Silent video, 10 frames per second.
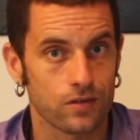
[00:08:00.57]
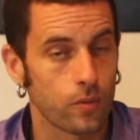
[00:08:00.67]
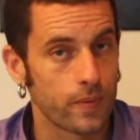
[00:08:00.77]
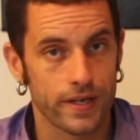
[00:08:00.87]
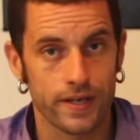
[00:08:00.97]

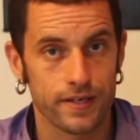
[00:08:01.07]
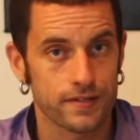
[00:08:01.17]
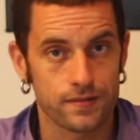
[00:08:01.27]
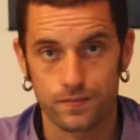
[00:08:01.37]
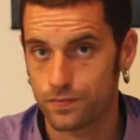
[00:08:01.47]

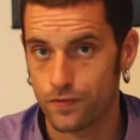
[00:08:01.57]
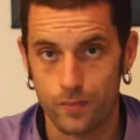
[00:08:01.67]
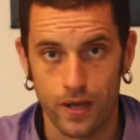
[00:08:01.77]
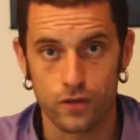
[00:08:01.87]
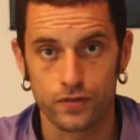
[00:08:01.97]
openness from
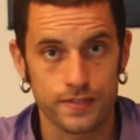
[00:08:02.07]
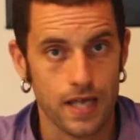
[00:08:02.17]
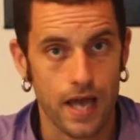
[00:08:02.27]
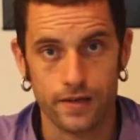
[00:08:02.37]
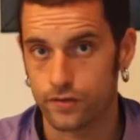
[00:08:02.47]
my own
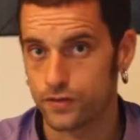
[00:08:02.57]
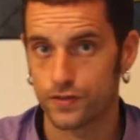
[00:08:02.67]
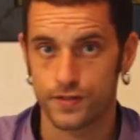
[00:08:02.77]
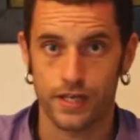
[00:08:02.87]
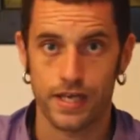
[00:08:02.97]
side and also
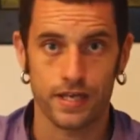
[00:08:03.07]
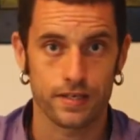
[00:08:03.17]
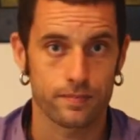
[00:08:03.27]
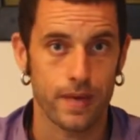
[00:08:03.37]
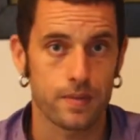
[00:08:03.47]
seeing it
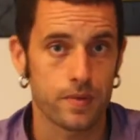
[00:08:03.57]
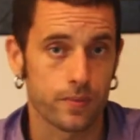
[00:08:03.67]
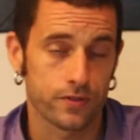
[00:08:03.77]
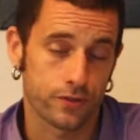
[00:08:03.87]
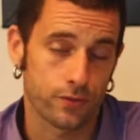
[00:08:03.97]
in many
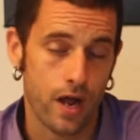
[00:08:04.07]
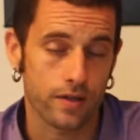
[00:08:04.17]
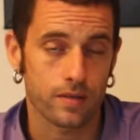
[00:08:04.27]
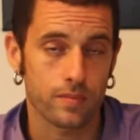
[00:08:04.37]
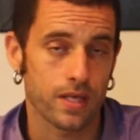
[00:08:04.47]
people
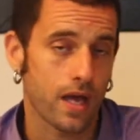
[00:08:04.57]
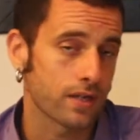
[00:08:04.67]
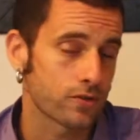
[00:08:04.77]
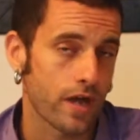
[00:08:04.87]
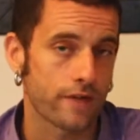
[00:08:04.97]
surrounding me, I
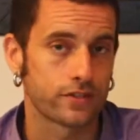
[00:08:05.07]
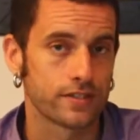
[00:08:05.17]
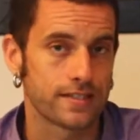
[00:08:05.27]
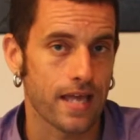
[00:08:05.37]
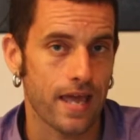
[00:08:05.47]
do have to
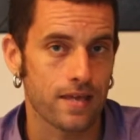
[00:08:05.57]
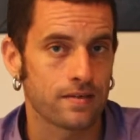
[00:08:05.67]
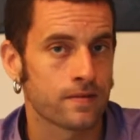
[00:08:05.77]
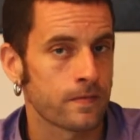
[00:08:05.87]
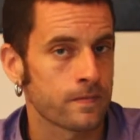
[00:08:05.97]
say